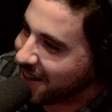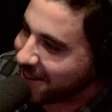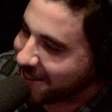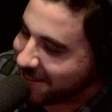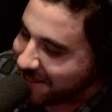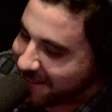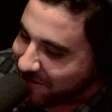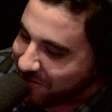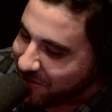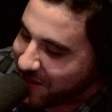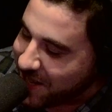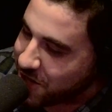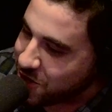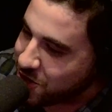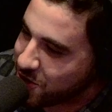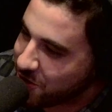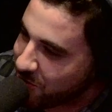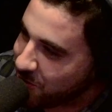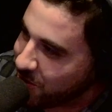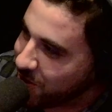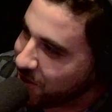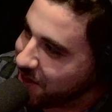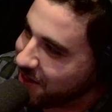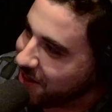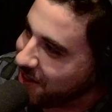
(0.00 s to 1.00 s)
I venture
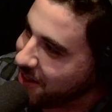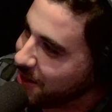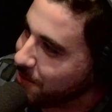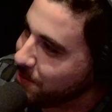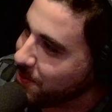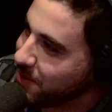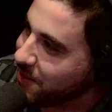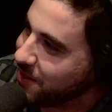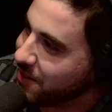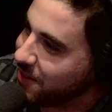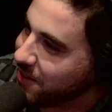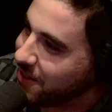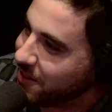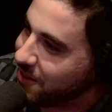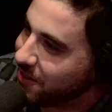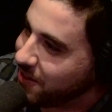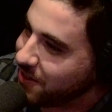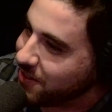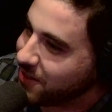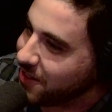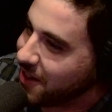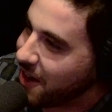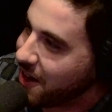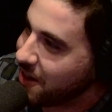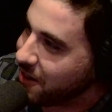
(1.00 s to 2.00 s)
really deep into their
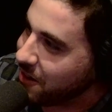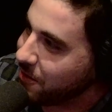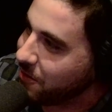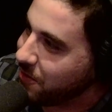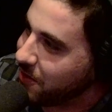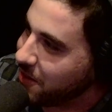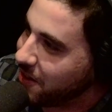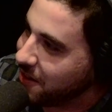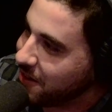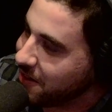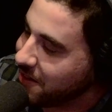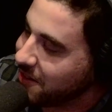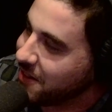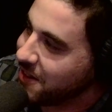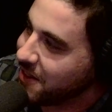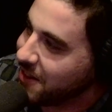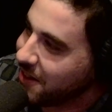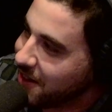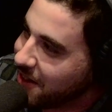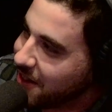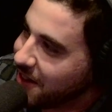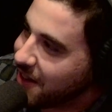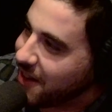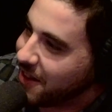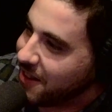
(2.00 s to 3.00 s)
discography
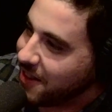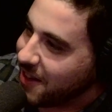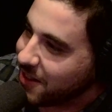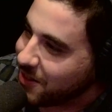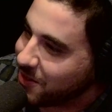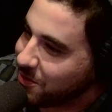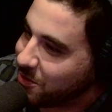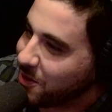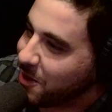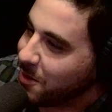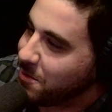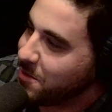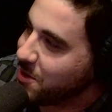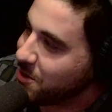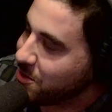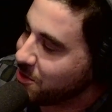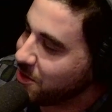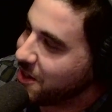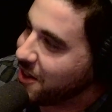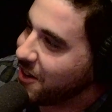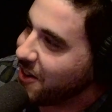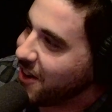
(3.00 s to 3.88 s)
and that's what I'm usually